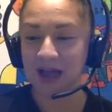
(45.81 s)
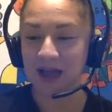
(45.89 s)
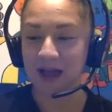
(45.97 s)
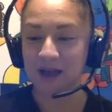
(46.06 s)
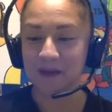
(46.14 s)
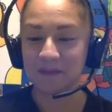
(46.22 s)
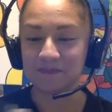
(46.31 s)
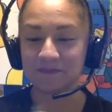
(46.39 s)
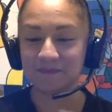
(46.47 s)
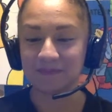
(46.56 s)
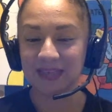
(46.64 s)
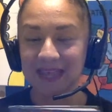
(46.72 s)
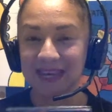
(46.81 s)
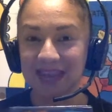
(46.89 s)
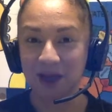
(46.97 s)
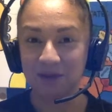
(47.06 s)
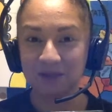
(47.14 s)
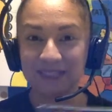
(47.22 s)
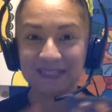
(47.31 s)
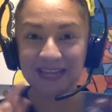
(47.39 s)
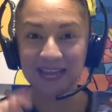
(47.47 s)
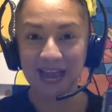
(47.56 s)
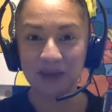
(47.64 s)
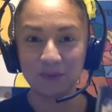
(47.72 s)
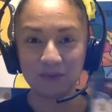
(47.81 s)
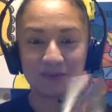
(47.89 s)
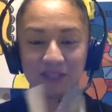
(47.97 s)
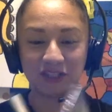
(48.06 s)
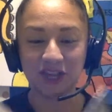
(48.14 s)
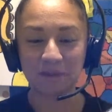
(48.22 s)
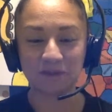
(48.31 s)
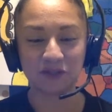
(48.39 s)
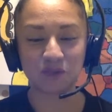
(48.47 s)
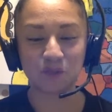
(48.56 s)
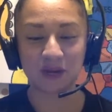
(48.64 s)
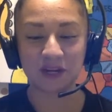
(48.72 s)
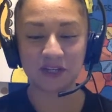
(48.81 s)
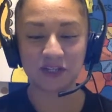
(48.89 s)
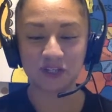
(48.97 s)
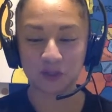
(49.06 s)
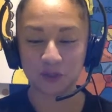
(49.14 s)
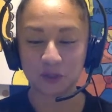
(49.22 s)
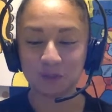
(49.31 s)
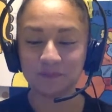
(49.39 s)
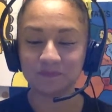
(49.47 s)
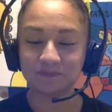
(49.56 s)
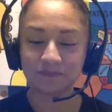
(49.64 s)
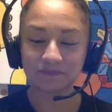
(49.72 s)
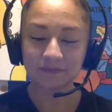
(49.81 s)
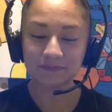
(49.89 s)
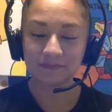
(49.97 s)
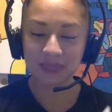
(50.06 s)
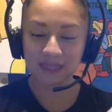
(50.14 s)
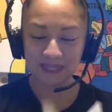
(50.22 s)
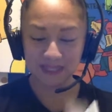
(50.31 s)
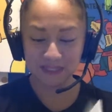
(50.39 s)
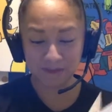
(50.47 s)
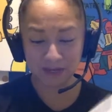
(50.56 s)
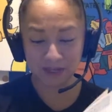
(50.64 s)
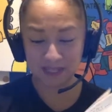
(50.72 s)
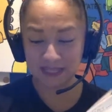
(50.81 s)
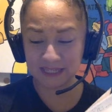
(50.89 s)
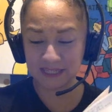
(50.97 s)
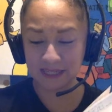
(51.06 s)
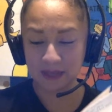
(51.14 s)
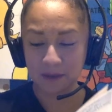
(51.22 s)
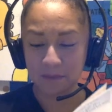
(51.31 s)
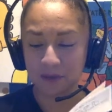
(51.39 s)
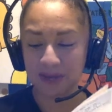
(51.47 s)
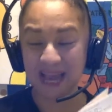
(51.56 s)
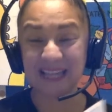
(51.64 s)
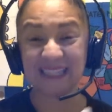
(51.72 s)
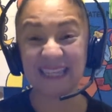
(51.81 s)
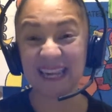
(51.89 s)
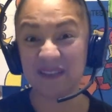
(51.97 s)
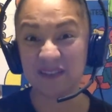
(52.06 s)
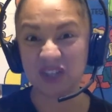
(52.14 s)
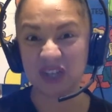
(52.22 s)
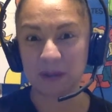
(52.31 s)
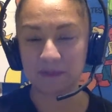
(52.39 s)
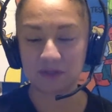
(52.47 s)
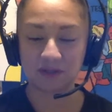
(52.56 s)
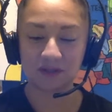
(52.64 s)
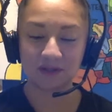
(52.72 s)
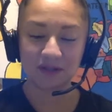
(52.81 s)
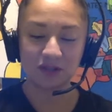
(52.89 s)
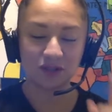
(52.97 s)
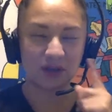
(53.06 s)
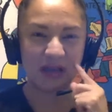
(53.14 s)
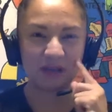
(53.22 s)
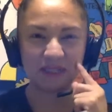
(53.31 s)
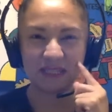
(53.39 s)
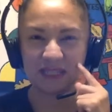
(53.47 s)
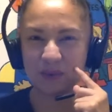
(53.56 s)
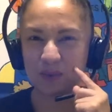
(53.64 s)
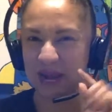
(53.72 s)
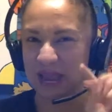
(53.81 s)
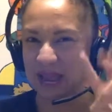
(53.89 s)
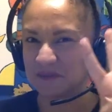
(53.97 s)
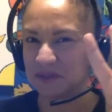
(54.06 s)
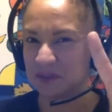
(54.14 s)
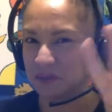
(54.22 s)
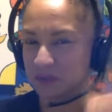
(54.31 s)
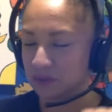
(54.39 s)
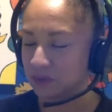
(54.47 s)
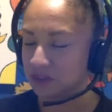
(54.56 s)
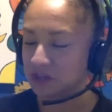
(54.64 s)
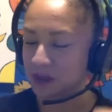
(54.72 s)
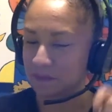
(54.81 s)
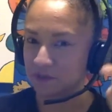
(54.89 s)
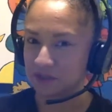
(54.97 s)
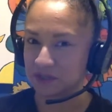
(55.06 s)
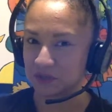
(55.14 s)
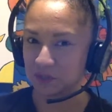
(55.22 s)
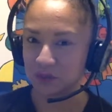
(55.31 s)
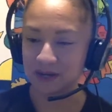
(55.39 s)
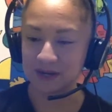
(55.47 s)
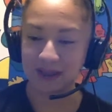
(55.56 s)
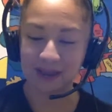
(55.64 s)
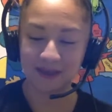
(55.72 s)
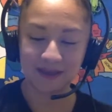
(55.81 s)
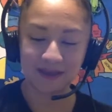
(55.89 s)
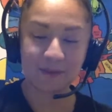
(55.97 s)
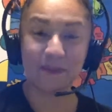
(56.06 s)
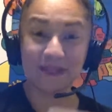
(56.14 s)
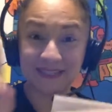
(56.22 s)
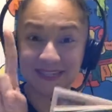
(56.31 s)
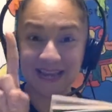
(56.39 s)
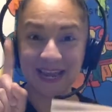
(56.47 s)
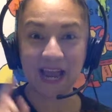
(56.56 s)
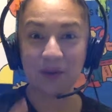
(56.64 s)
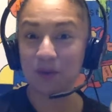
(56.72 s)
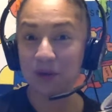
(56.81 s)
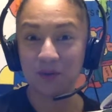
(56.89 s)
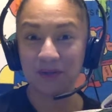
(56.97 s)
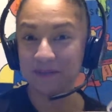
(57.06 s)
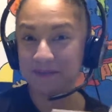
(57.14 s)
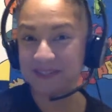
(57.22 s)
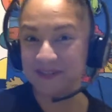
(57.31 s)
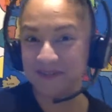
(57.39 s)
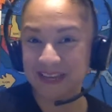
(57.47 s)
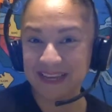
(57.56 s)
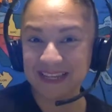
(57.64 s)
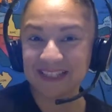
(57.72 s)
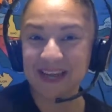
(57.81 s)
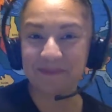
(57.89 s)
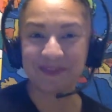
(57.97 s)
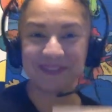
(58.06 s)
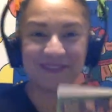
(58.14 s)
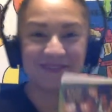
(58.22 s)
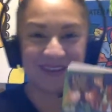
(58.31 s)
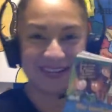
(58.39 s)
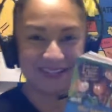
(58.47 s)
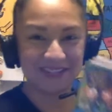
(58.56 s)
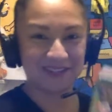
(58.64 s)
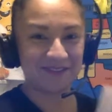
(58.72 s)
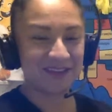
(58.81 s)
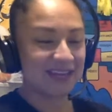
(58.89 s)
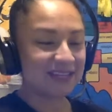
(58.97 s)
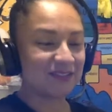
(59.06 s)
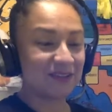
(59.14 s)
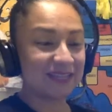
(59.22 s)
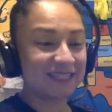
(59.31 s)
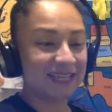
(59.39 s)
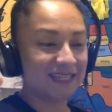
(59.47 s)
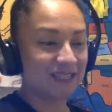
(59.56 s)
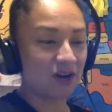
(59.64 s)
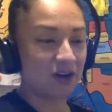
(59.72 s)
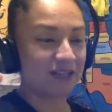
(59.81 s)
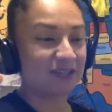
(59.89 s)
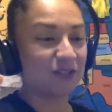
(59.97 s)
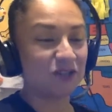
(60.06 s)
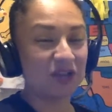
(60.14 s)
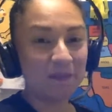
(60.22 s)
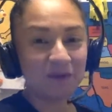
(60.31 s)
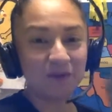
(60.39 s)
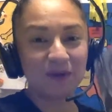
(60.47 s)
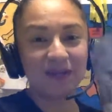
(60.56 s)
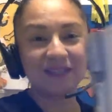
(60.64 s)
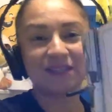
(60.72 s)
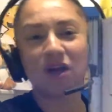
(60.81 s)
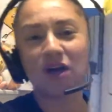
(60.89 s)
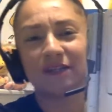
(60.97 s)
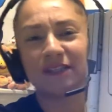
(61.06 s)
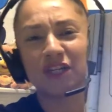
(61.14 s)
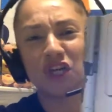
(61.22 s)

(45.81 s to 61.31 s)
Now, today I will read chapters 1 and 2. This book has 11 chapters, so I'll see when I have to read 3 chapters in one day. But today I will only be doing chapters 1 and 2. So let's get started. So chapter 1 is called